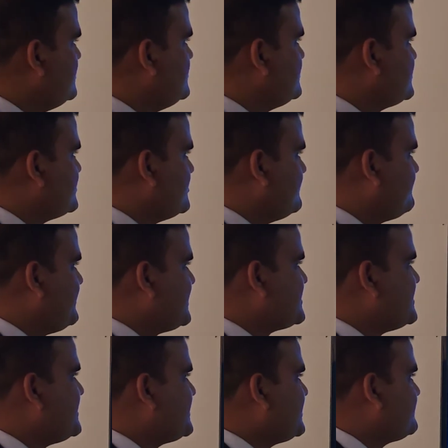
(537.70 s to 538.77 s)
So,
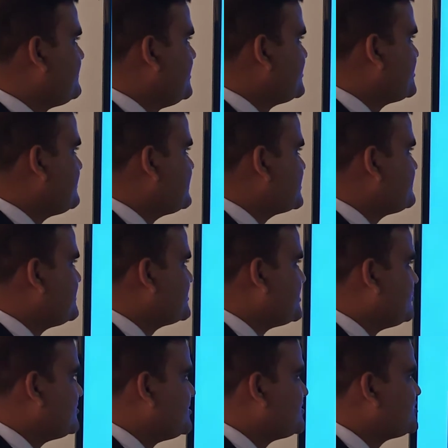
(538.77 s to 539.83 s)
fascinated philosophers for
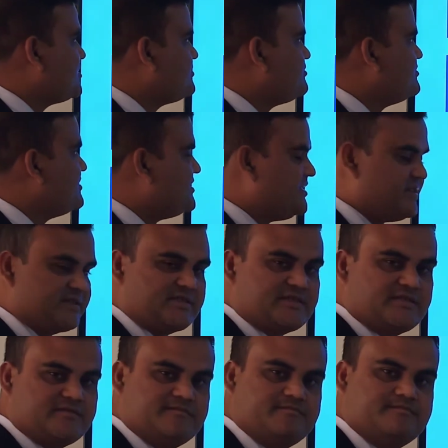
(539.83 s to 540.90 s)
thousands of
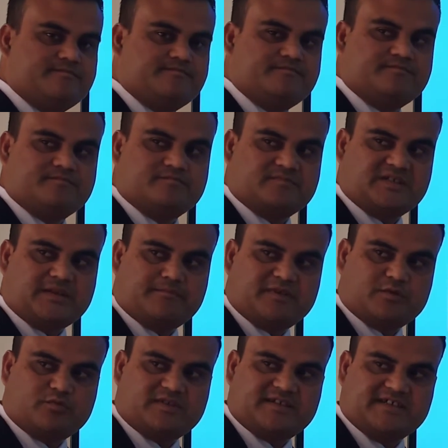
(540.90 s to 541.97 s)
years. Number
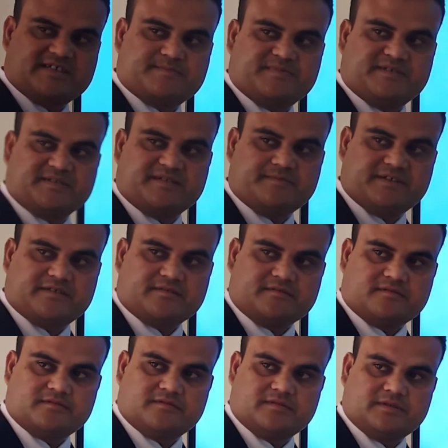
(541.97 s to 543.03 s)
1 has been given,
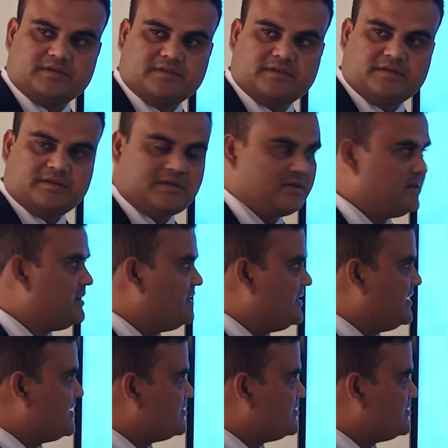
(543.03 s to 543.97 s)
and